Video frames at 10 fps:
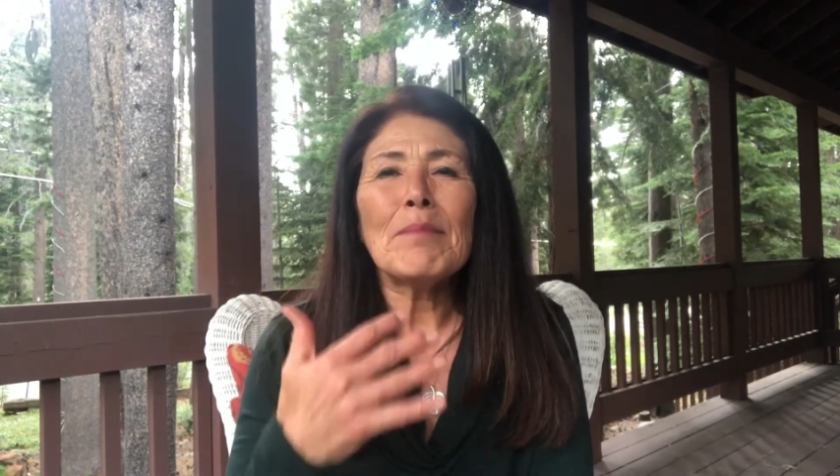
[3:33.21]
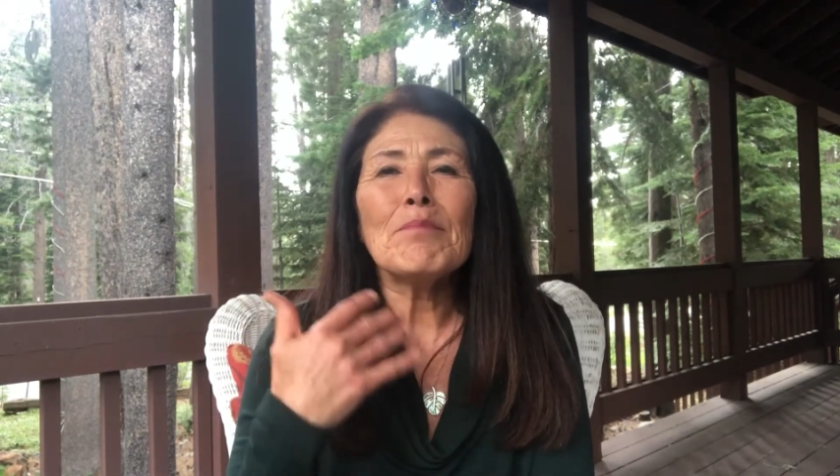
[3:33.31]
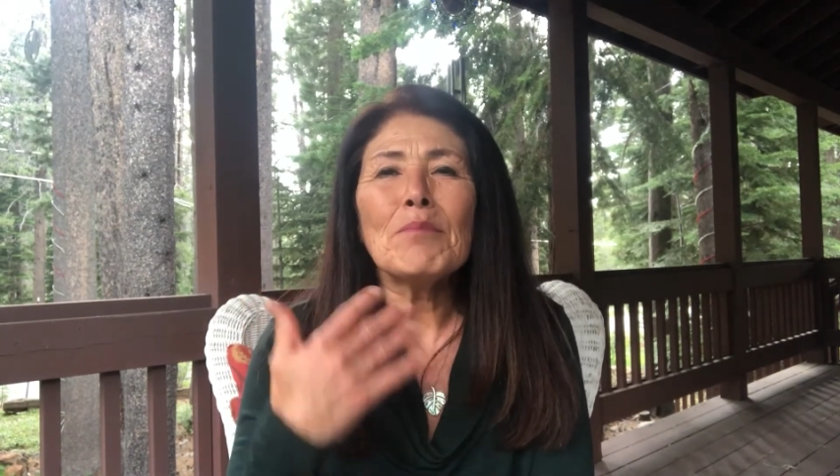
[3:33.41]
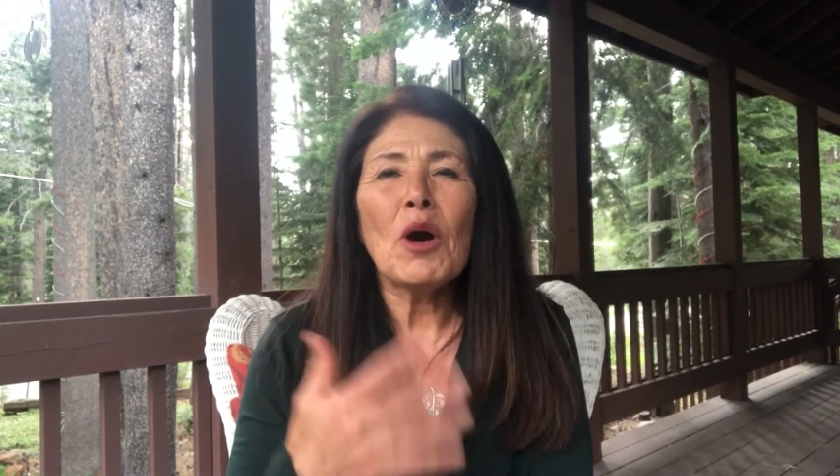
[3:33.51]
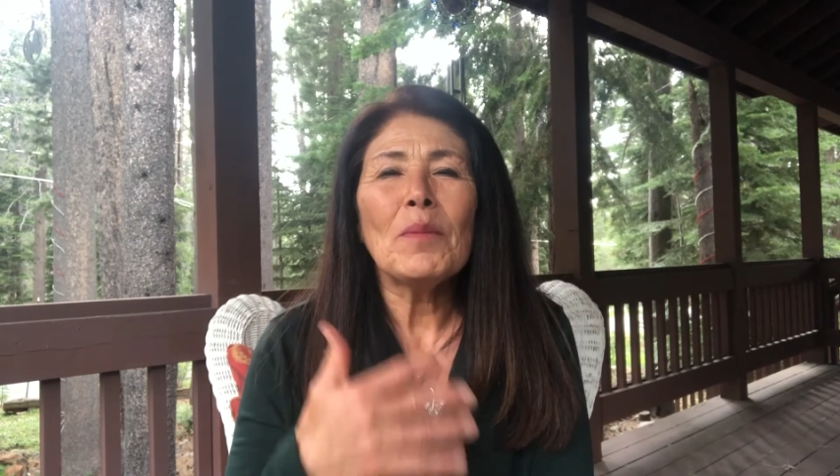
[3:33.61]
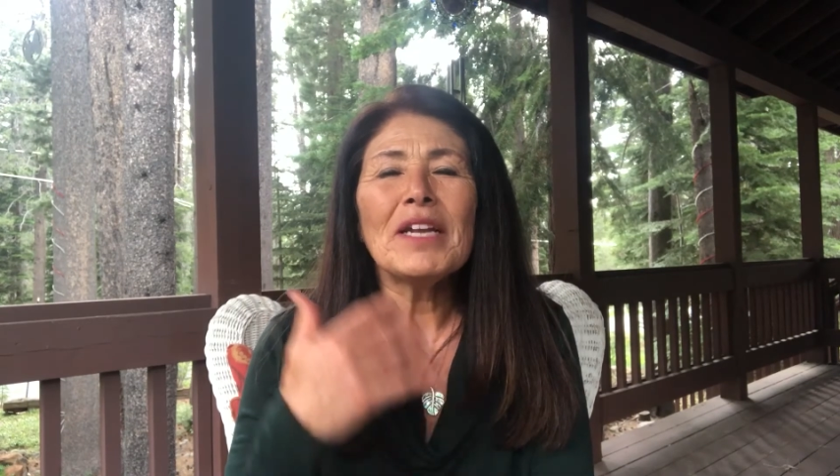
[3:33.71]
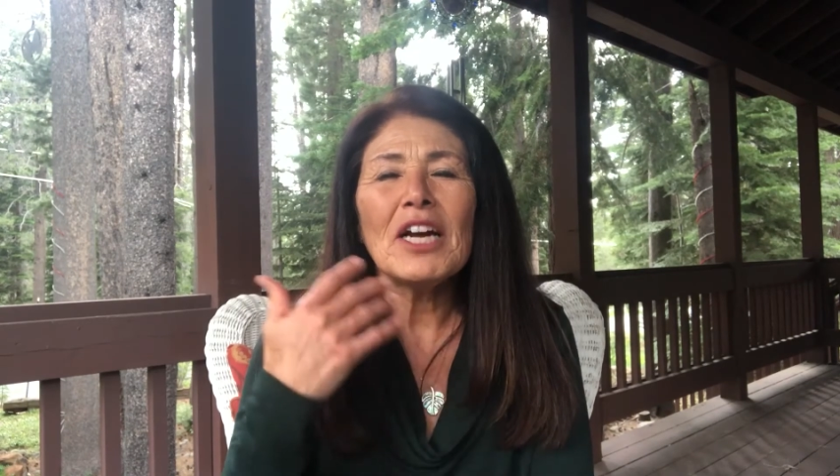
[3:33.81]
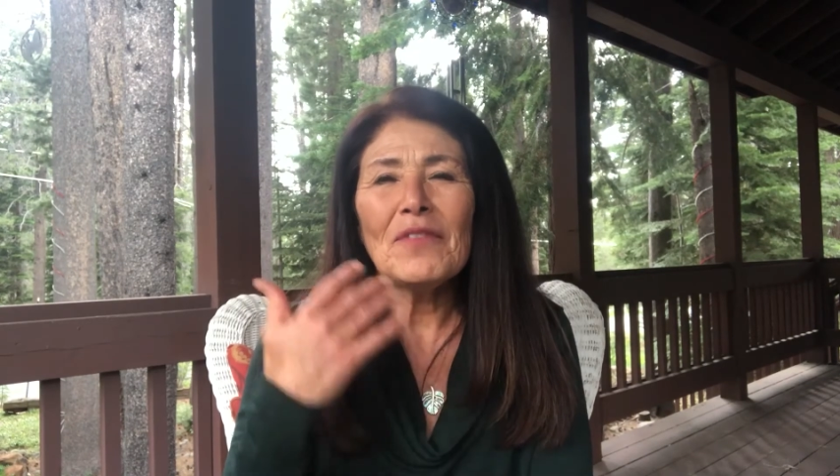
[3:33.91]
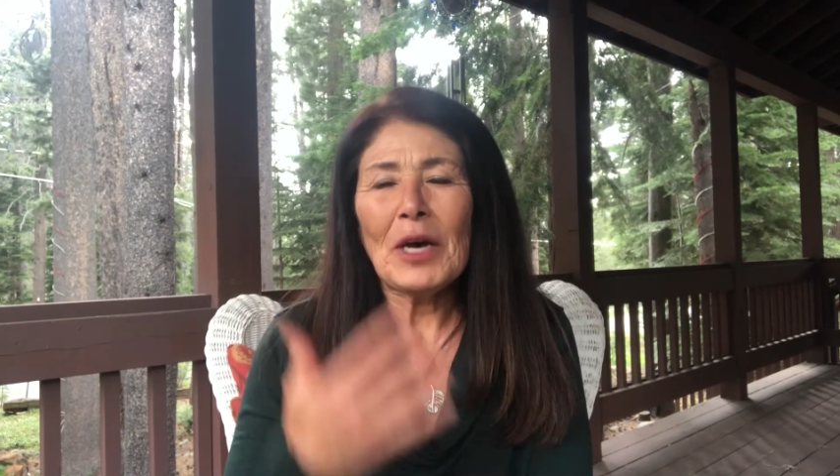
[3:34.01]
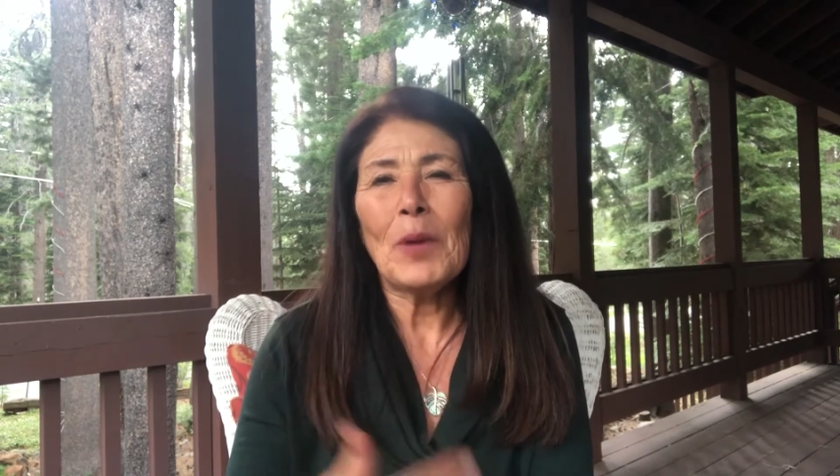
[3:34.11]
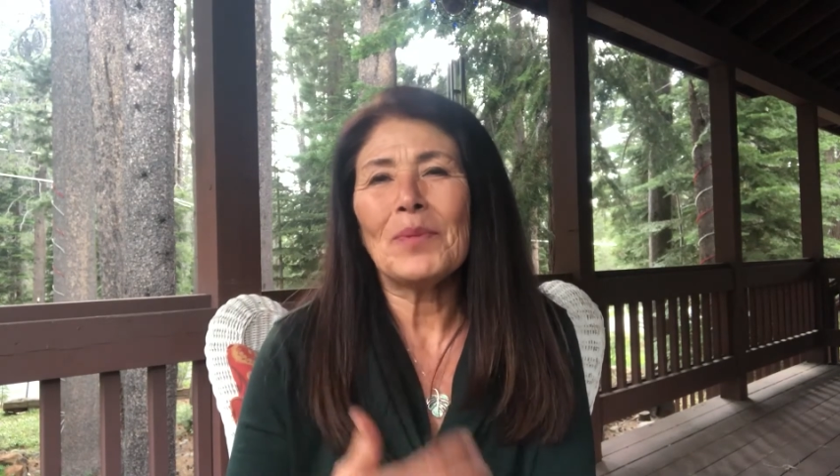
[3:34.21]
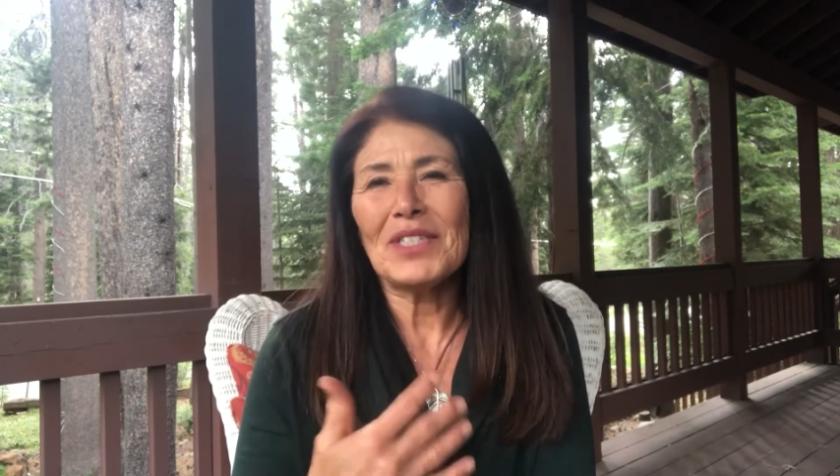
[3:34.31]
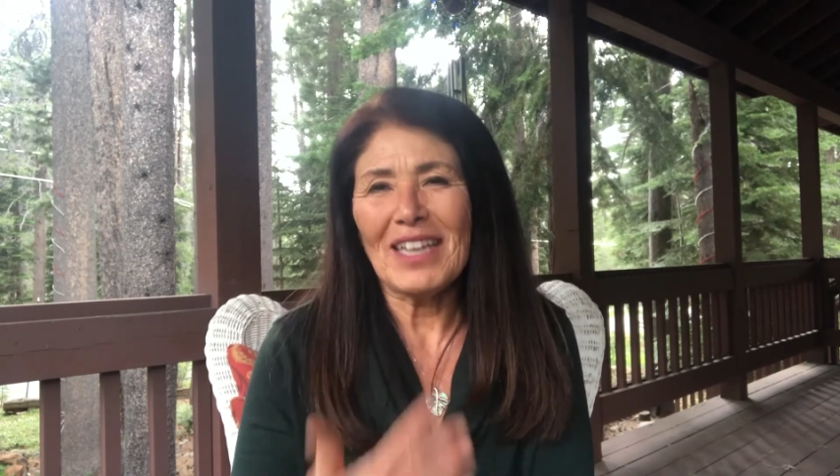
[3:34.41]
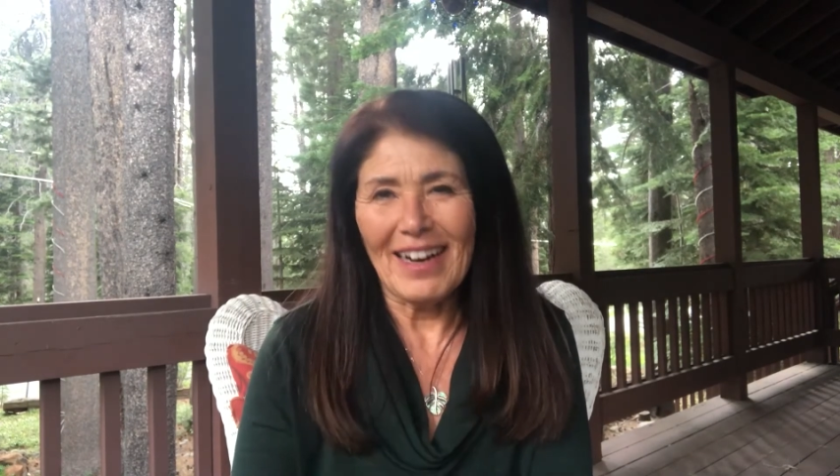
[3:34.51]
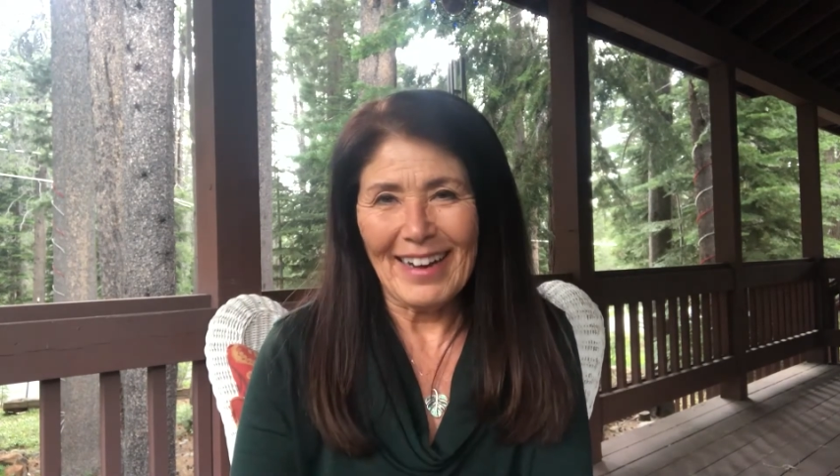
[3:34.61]
moment of
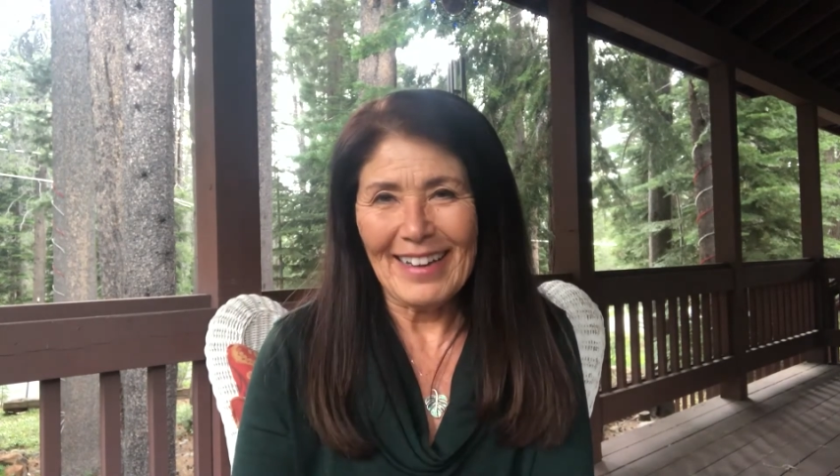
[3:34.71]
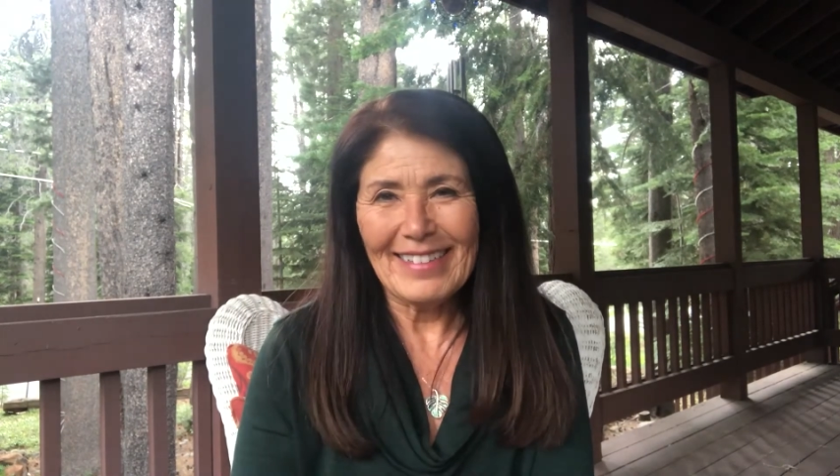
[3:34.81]
helper's high.